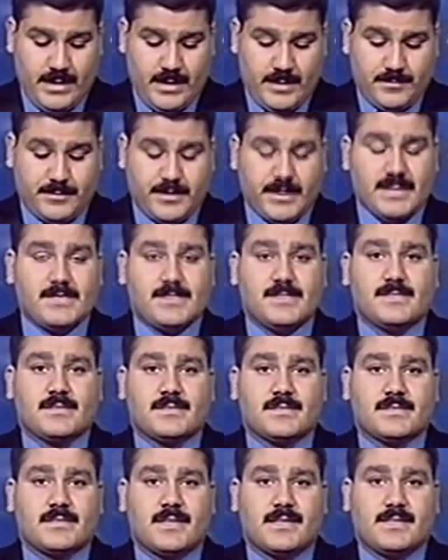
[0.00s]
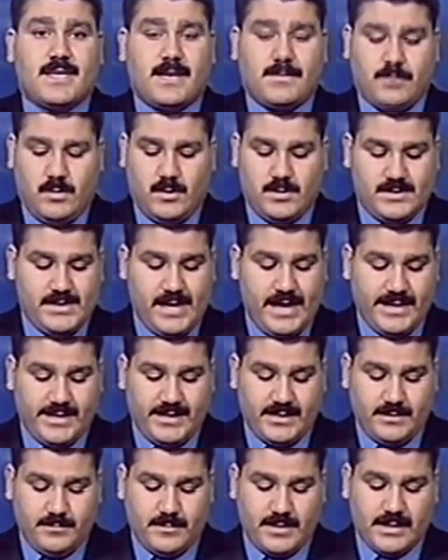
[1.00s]
President Saddam
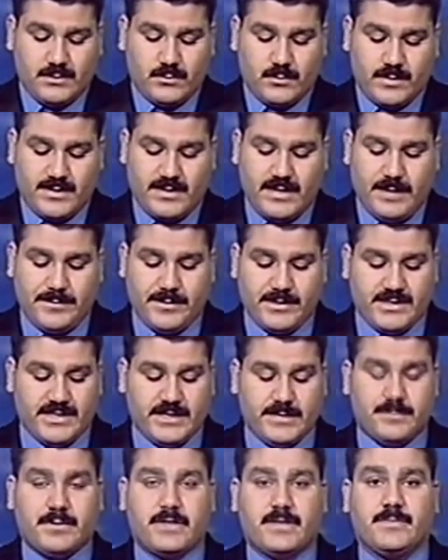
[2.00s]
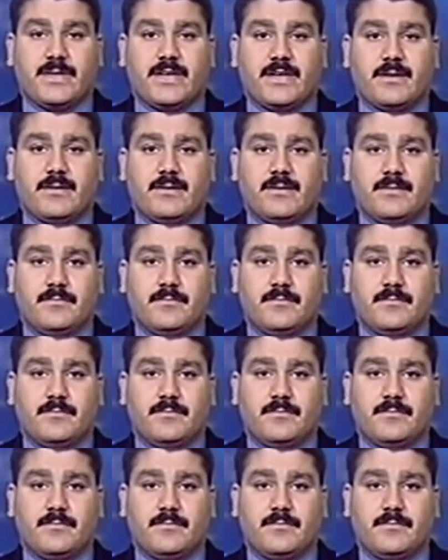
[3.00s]
Hussein met with Deputy Premier,